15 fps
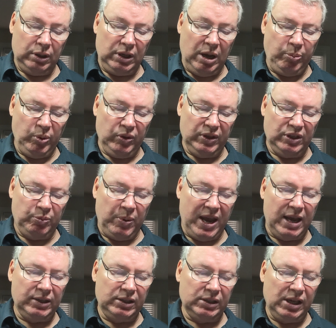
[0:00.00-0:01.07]
couple of these
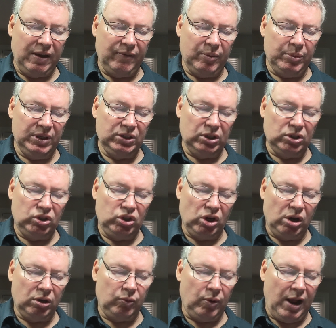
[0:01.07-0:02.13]
passes have a bunch of
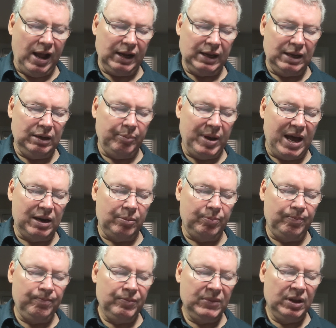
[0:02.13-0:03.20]
chunk rock on the
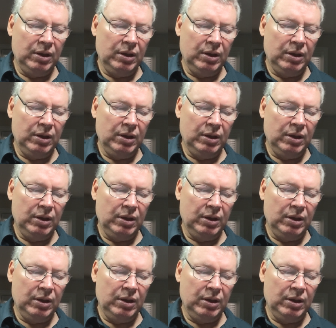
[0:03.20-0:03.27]
bottom,